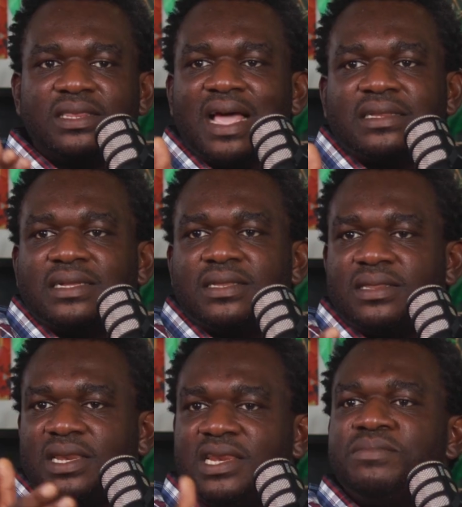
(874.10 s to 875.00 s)
that's
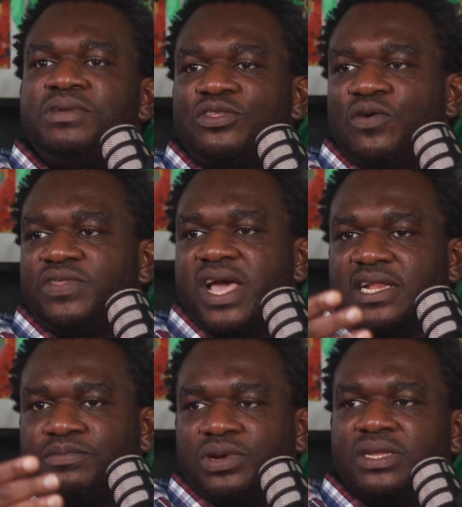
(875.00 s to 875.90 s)
the limit of their
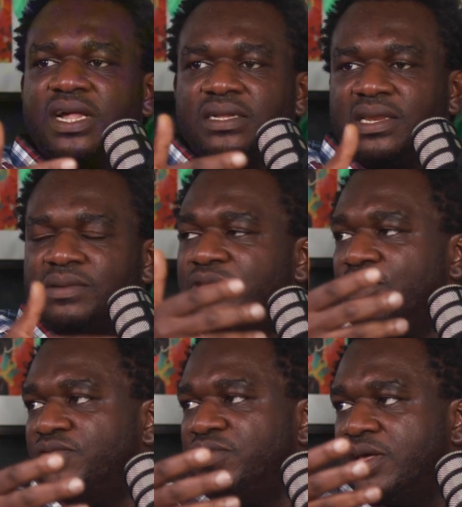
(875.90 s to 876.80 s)
experience. That's the limit
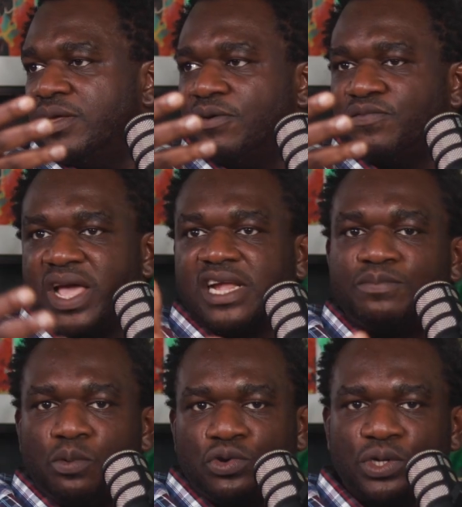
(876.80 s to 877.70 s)
of the
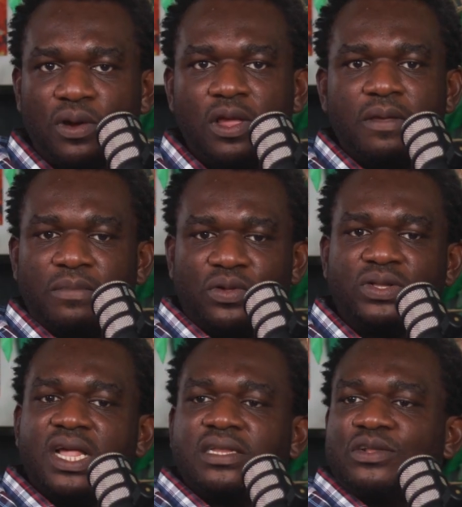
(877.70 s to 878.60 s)
exposure
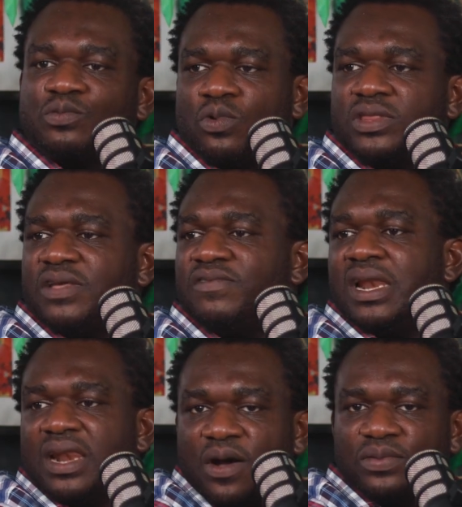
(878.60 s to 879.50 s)
because that's what they've
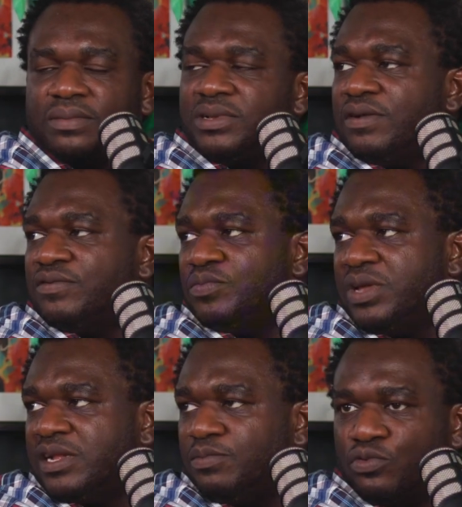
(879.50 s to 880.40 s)
allowed themselves to be
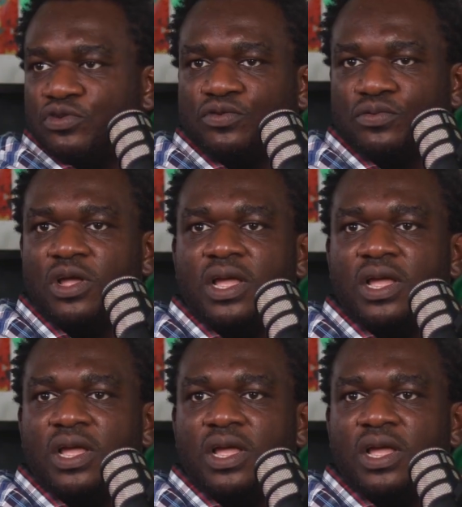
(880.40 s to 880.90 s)
exposed to.